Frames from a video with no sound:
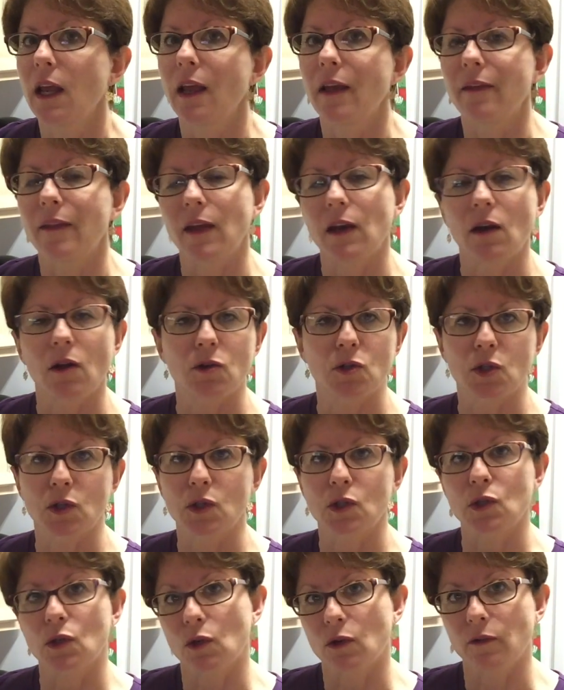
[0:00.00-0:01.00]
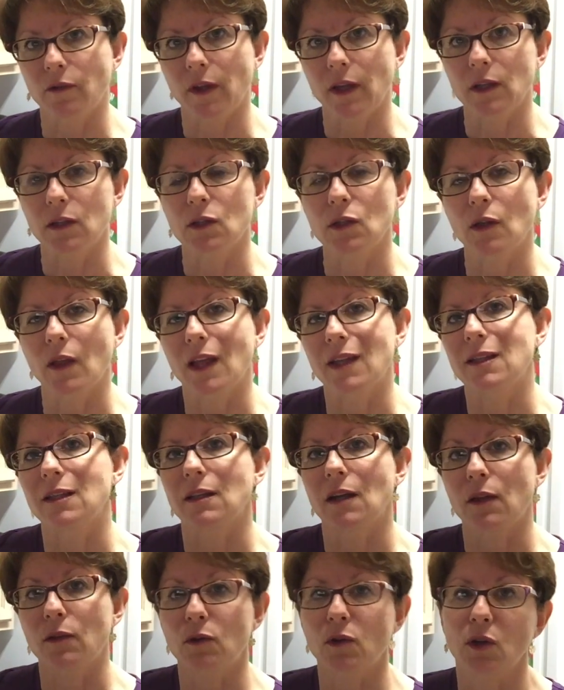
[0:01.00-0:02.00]
and then I'll just serve it. So that's
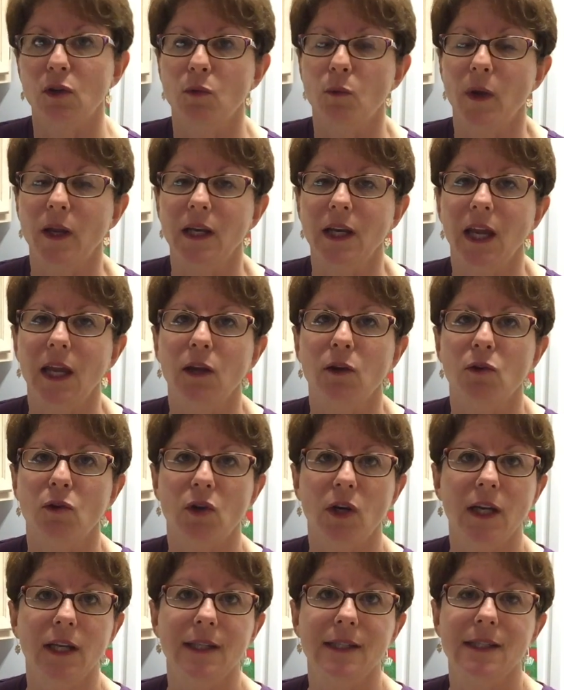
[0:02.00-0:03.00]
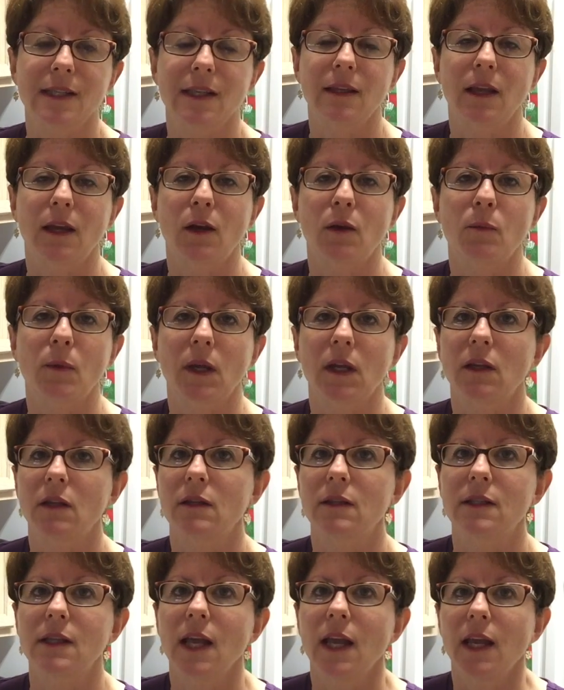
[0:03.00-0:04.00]
another good way to get your greens there,
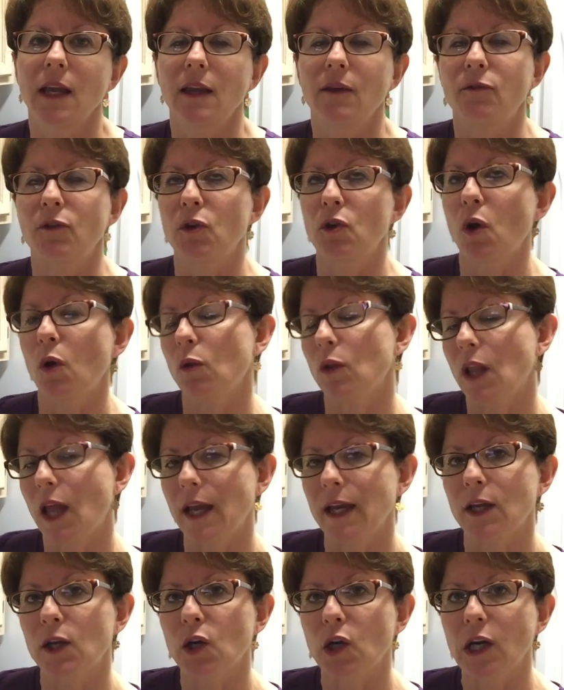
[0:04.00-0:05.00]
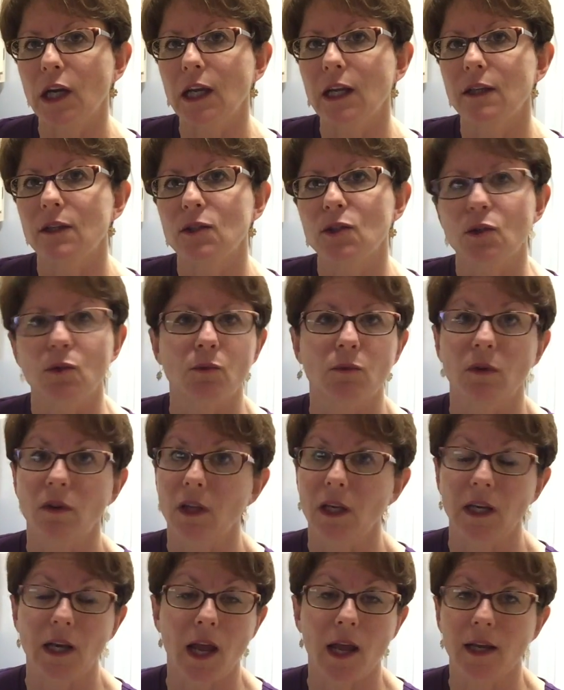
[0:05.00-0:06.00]
because if you don't like greens, you're
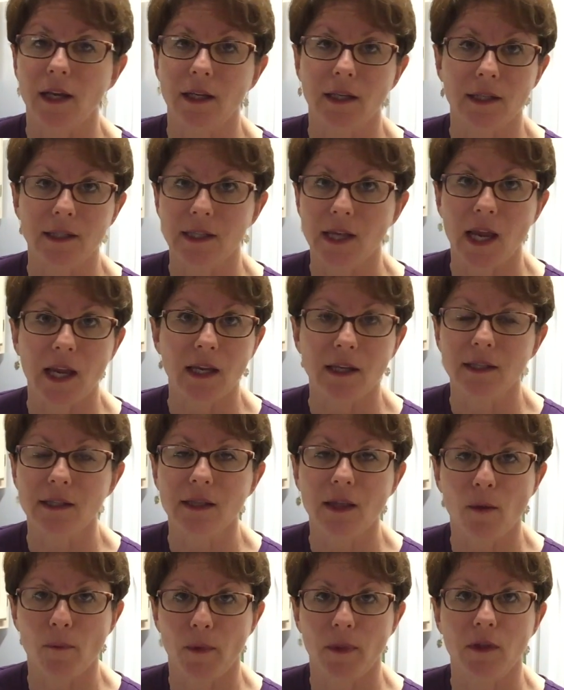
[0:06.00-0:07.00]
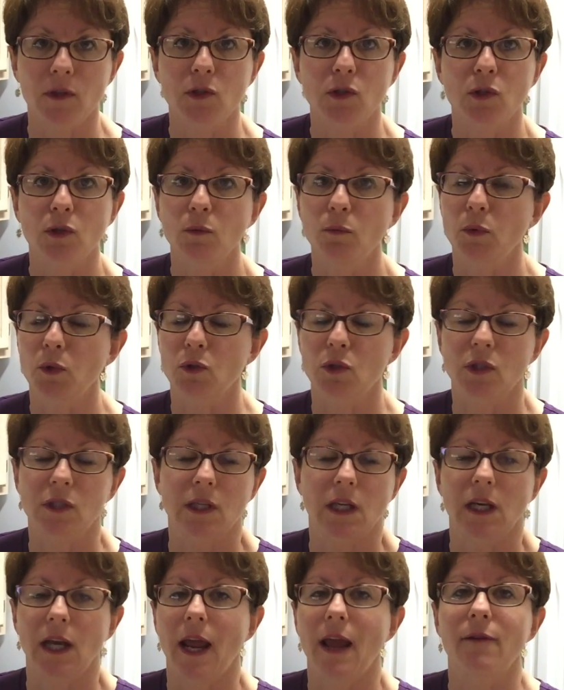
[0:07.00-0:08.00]
really not going to taste them in the soup. You're
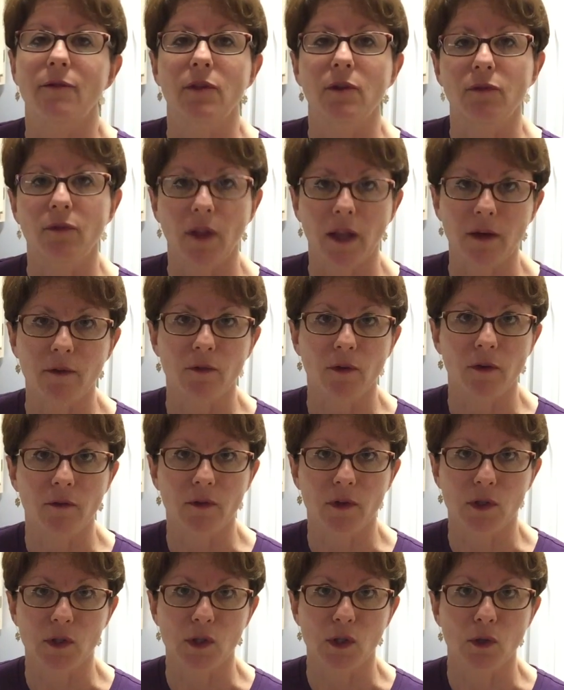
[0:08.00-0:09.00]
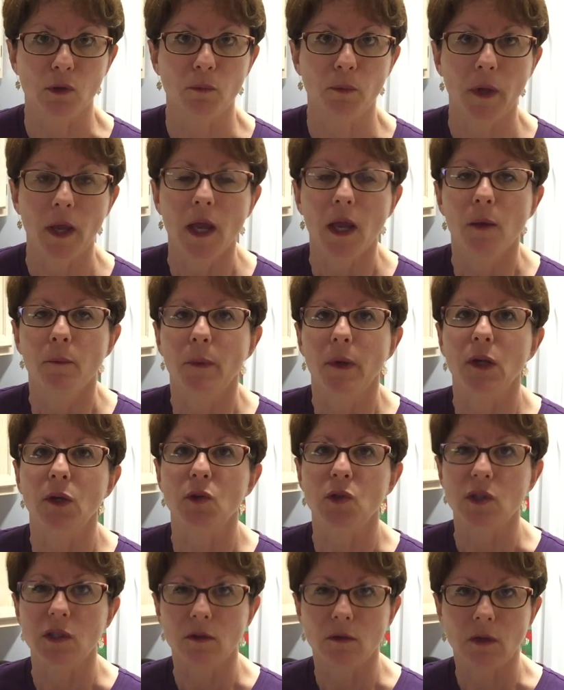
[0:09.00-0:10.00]
just going to have the flavor of the soup, but
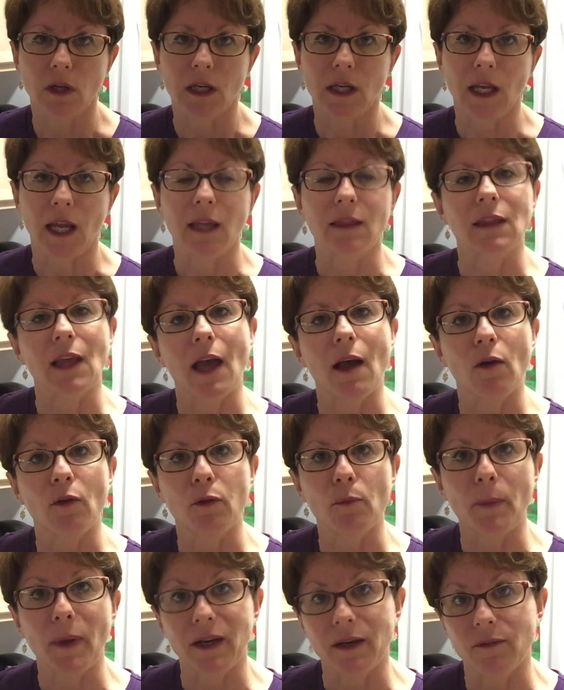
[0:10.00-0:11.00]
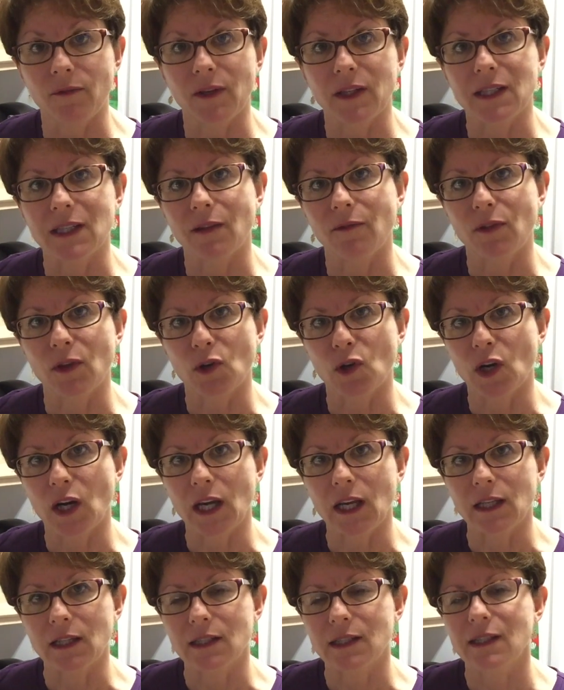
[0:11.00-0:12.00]
you're still going to get the health benefits of the
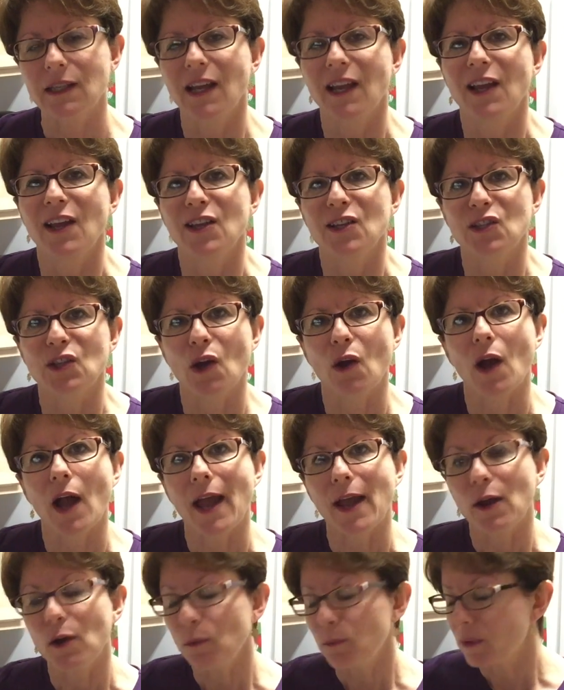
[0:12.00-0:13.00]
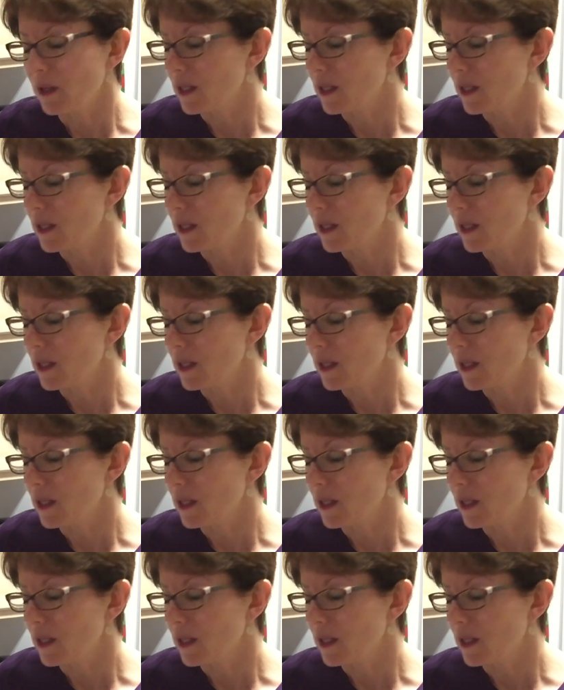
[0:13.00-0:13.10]
greens. So I hope